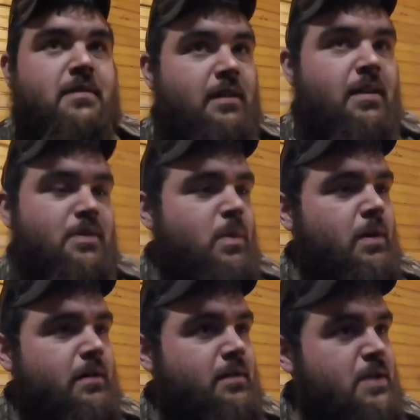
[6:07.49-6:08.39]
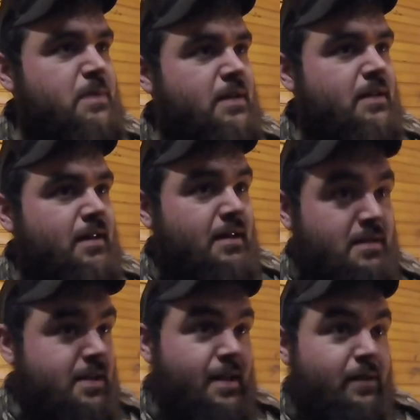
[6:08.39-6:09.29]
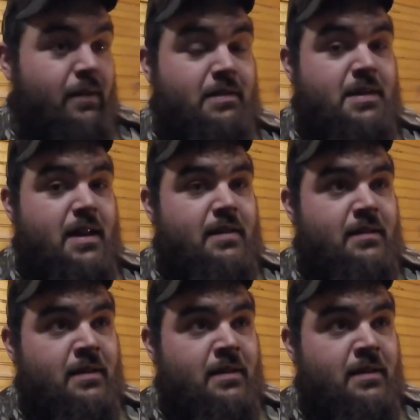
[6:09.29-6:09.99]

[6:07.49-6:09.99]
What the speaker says: It does work, trust me. I just did it on our side.